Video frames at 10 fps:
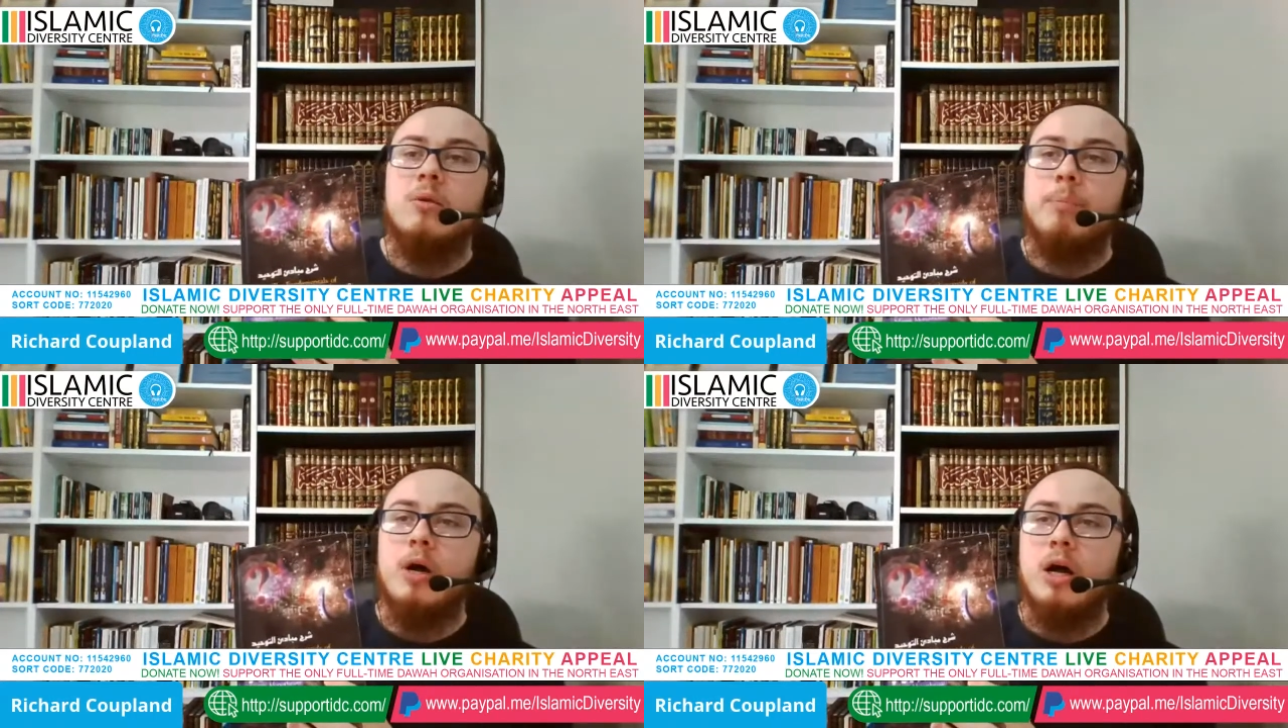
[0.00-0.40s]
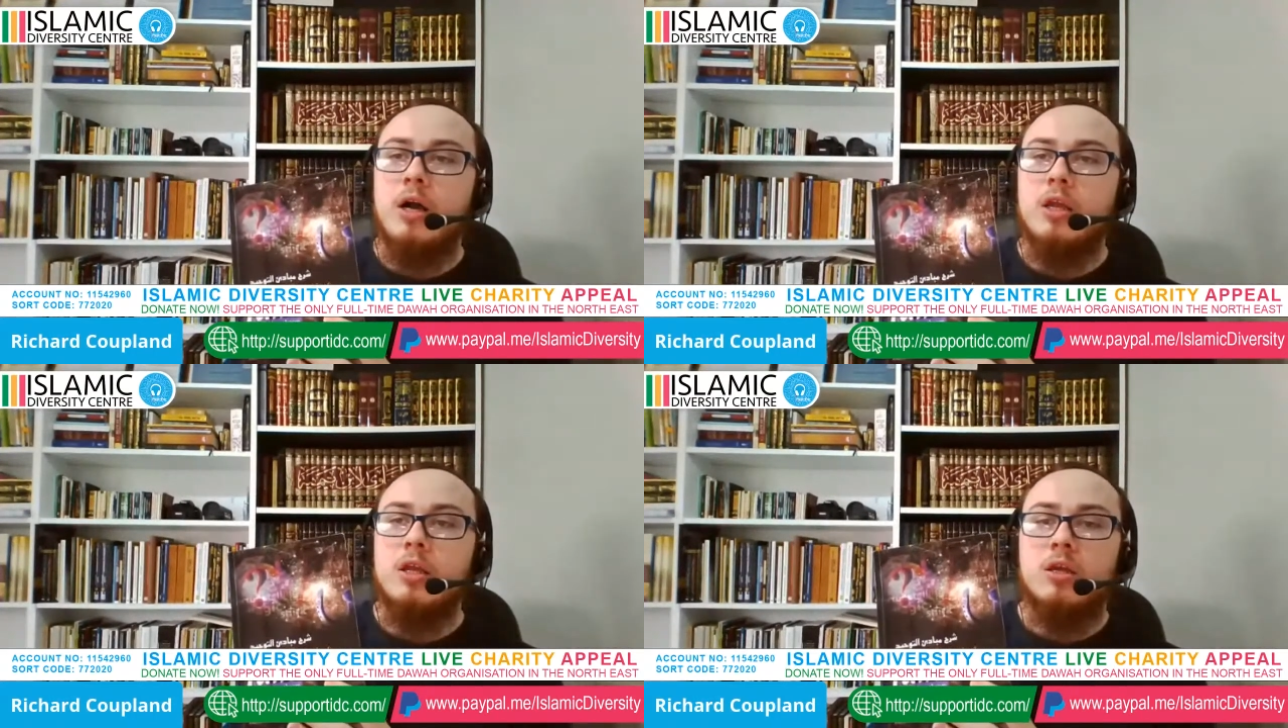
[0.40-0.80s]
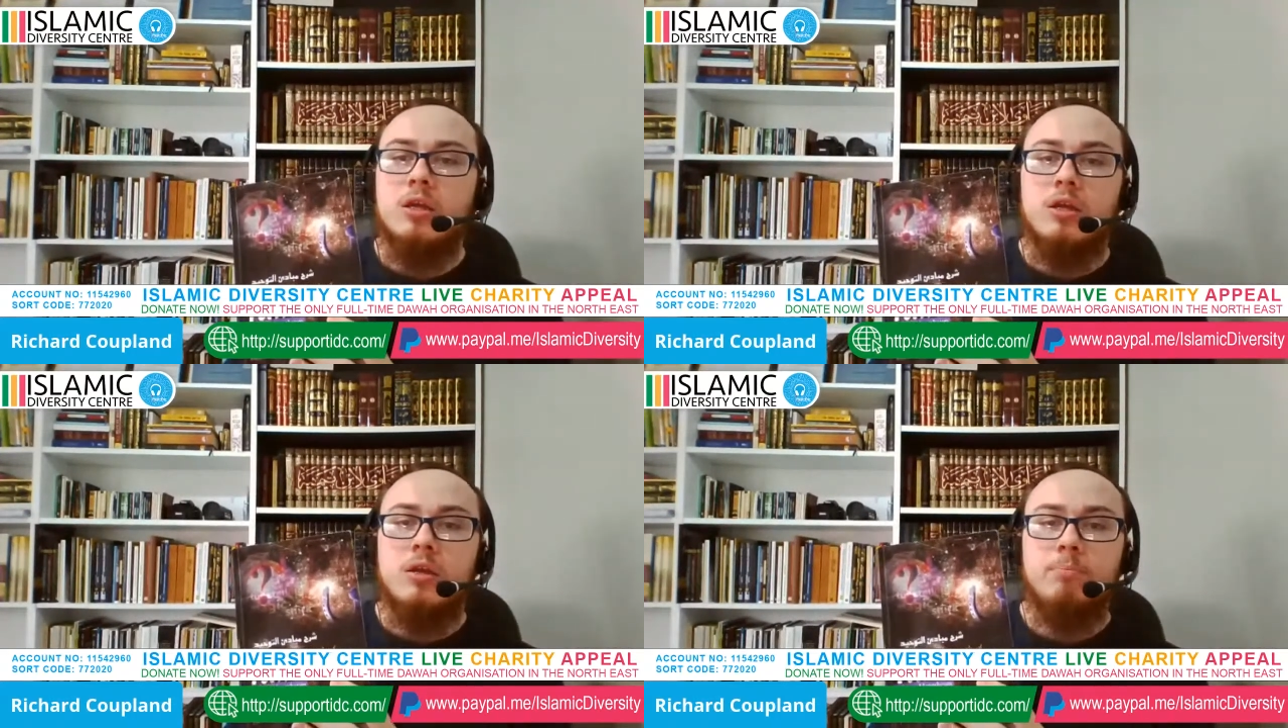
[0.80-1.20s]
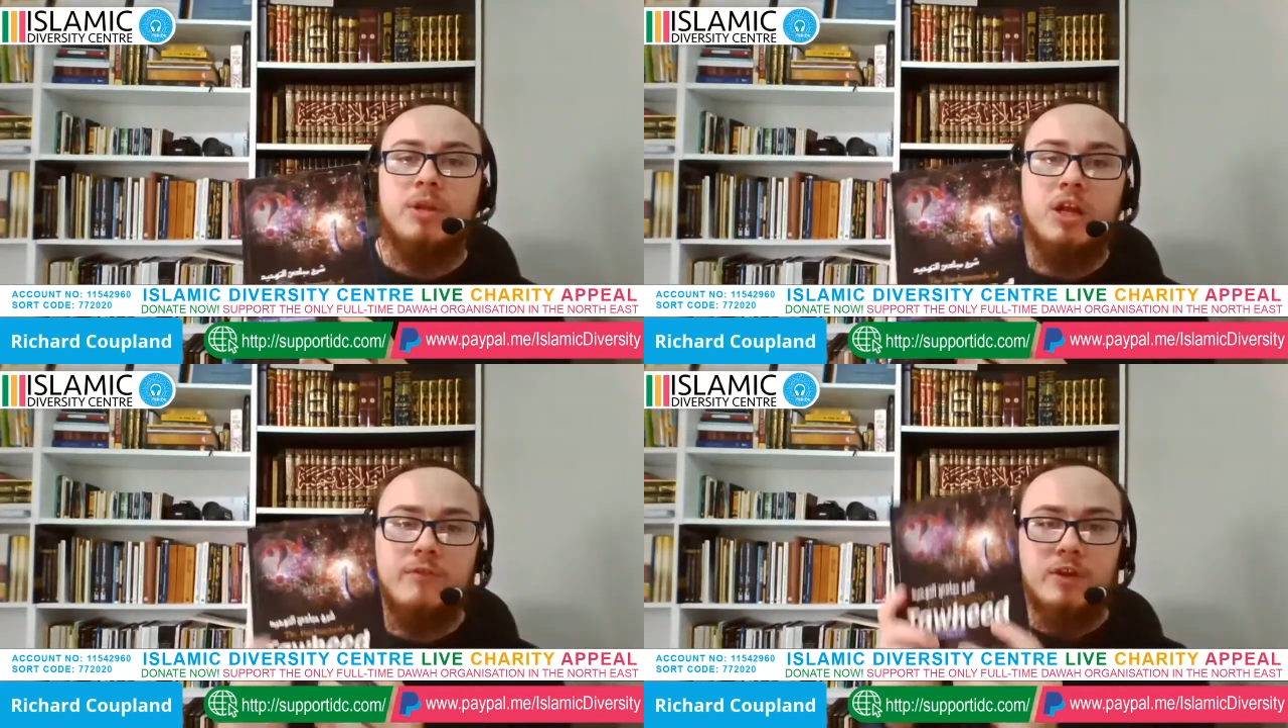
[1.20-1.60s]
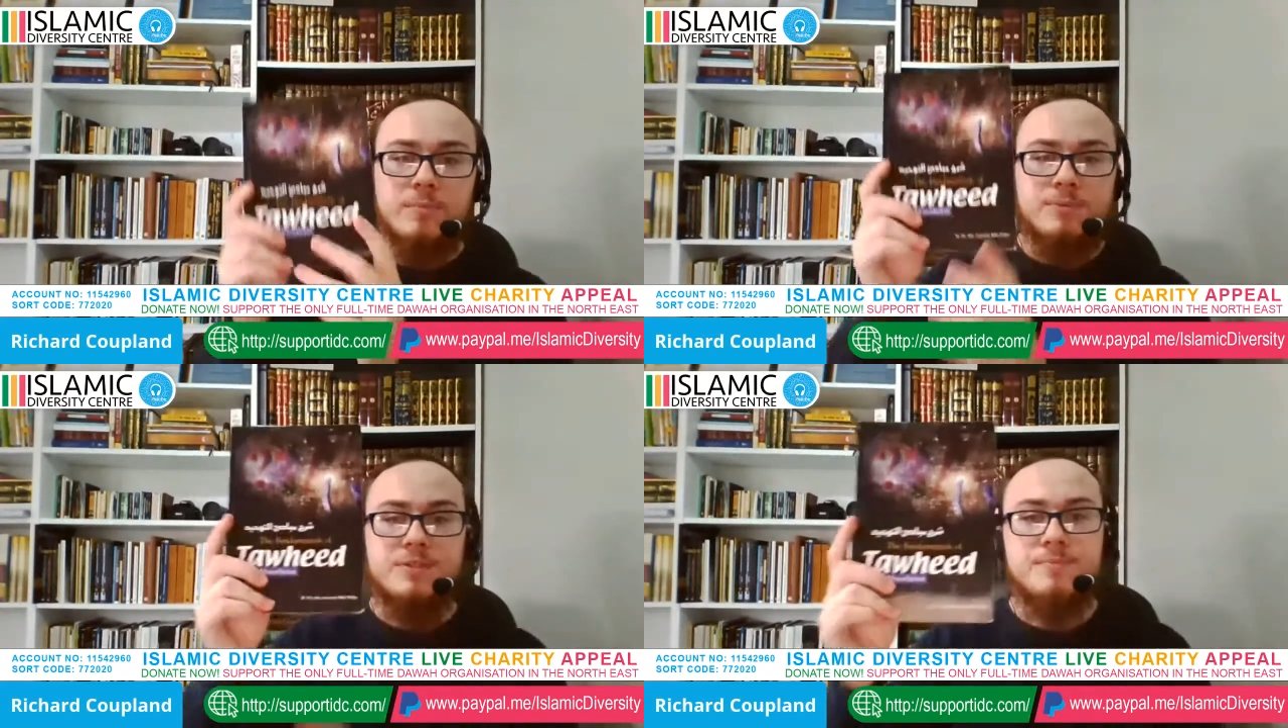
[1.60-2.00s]
by Bilal
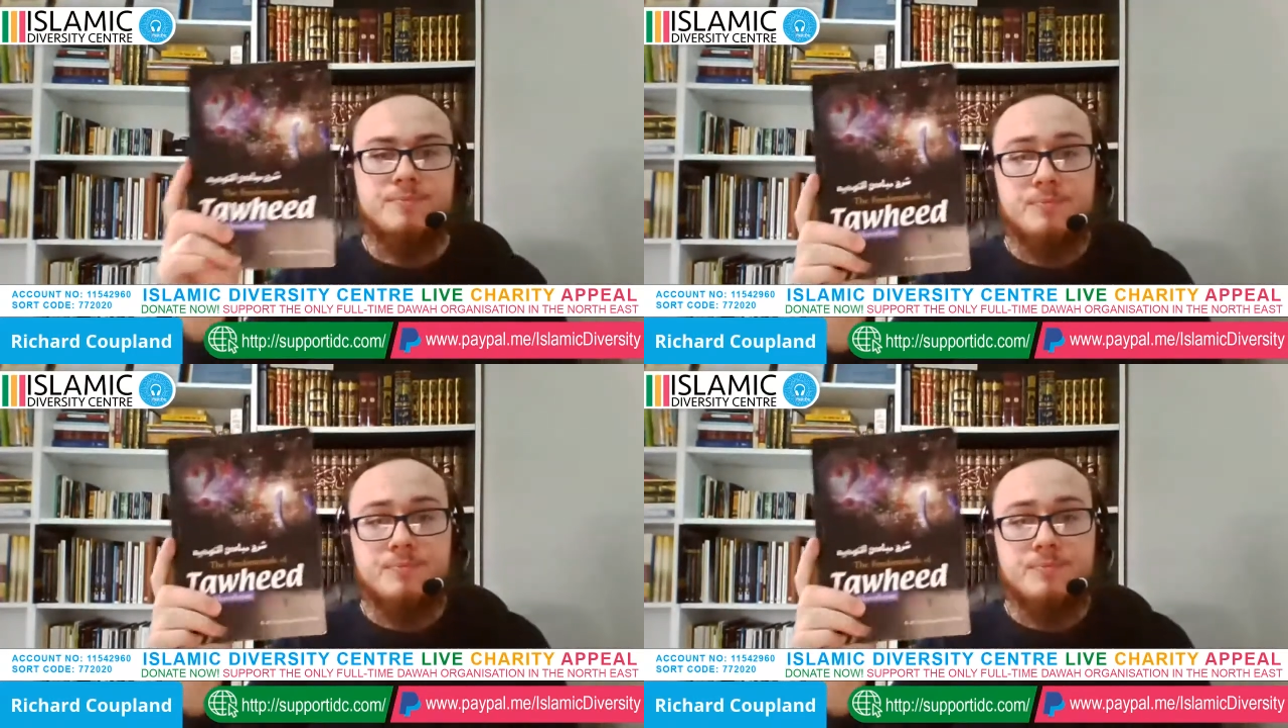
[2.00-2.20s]
Phillips.